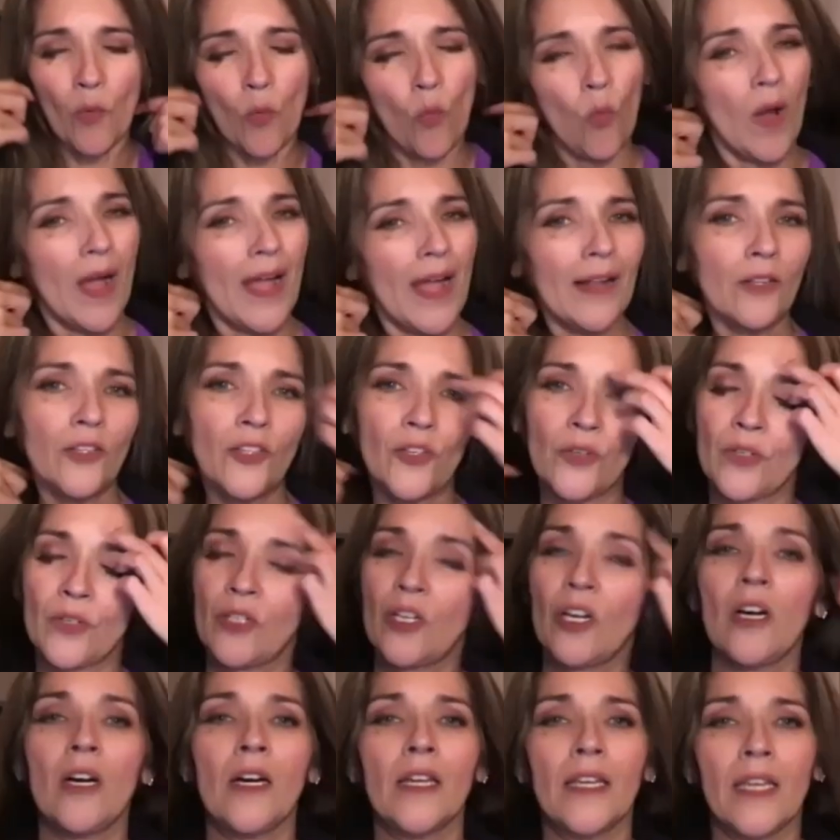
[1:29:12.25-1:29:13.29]
while you're
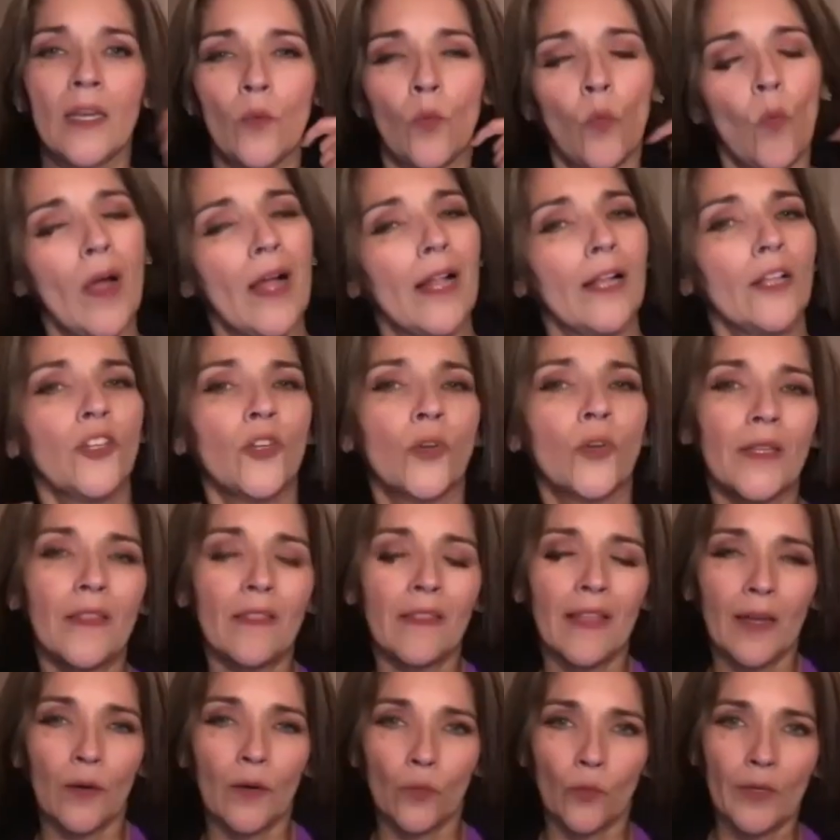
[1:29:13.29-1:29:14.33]
gone and while you're in
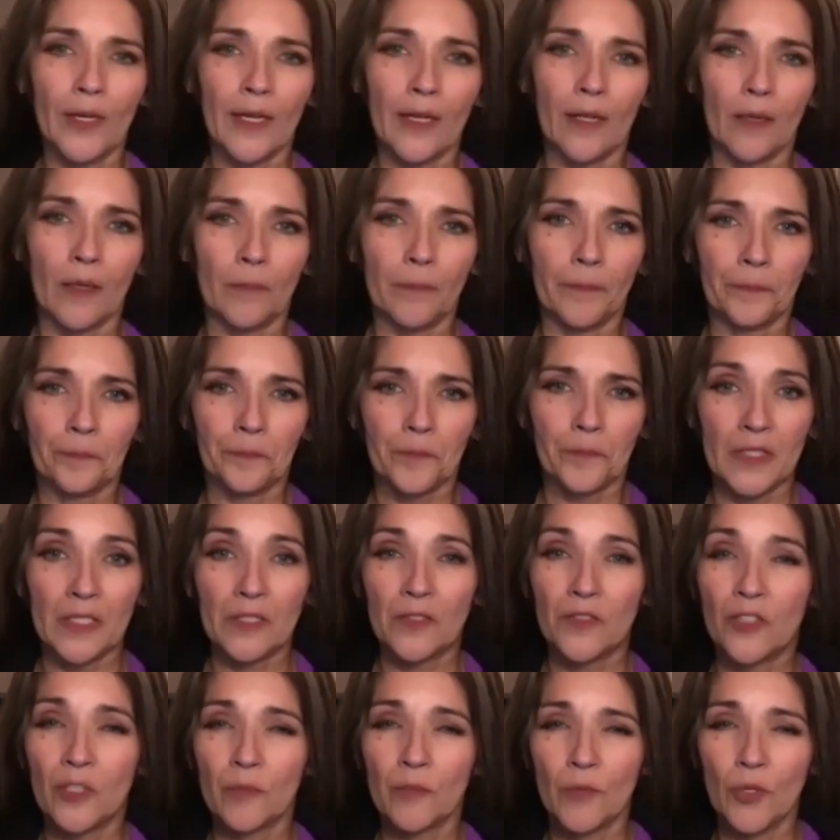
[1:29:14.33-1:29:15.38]
that realm,
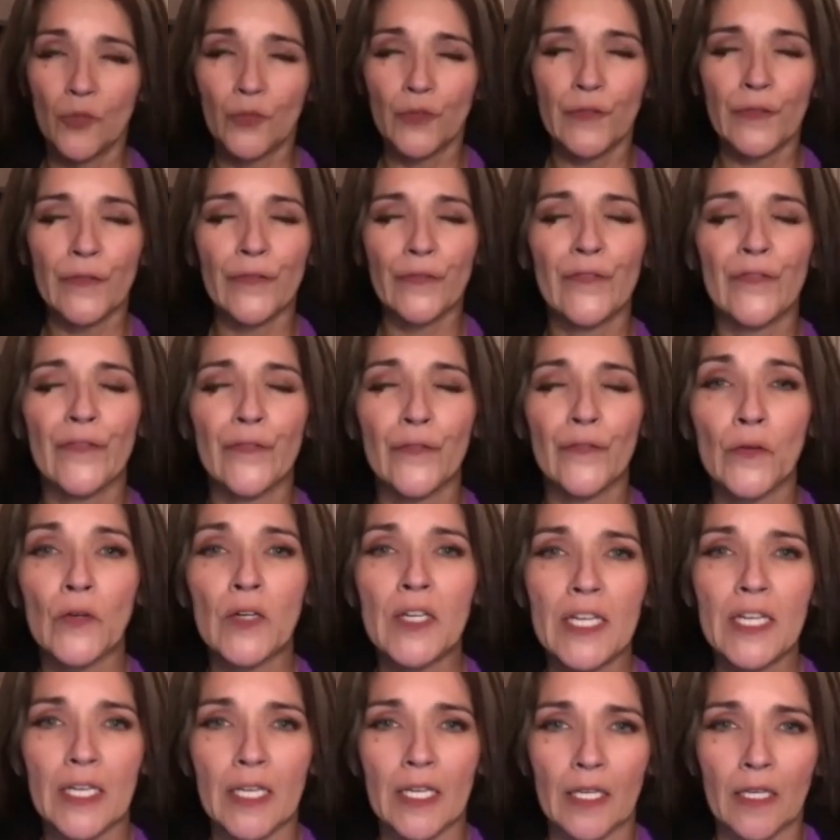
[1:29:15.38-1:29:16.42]
it's the most
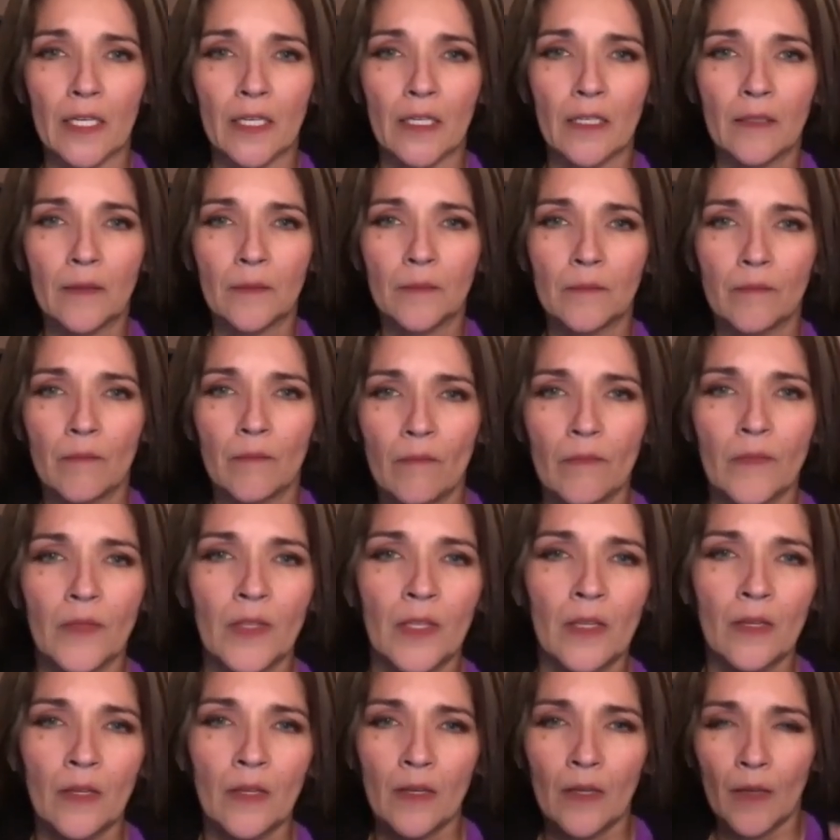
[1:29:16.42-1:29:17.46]
freeing,
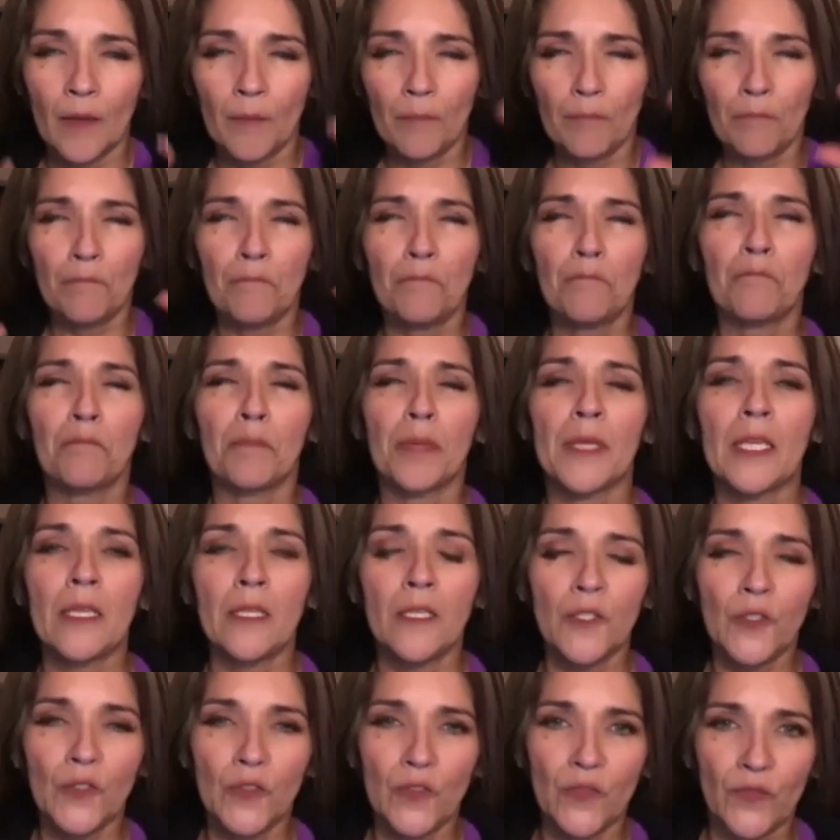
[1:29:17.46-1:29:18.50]

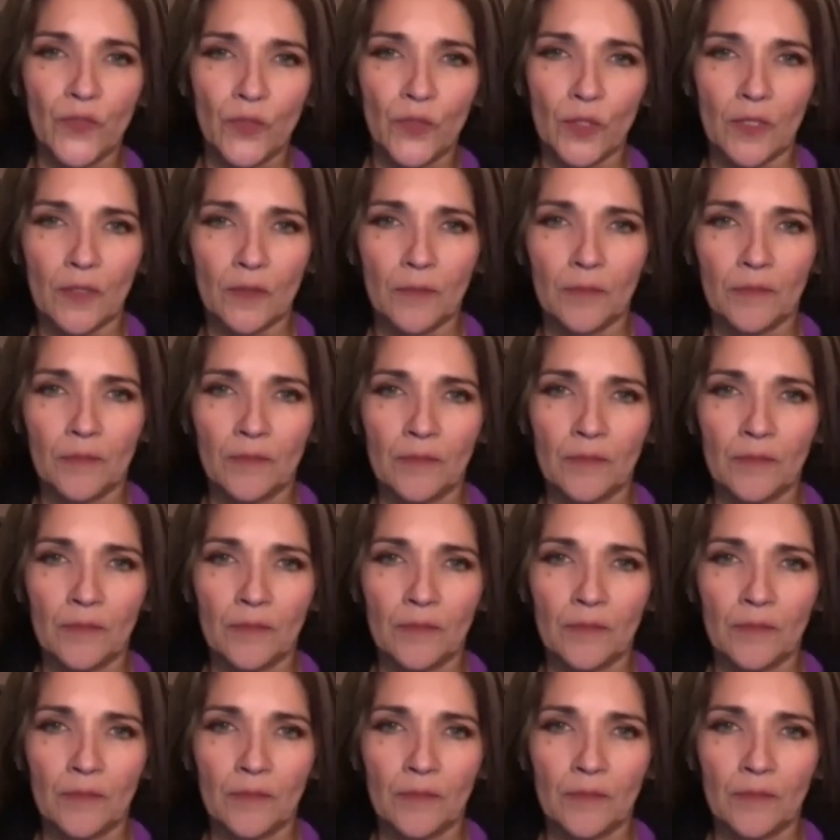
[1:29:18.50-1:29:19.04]
peaceful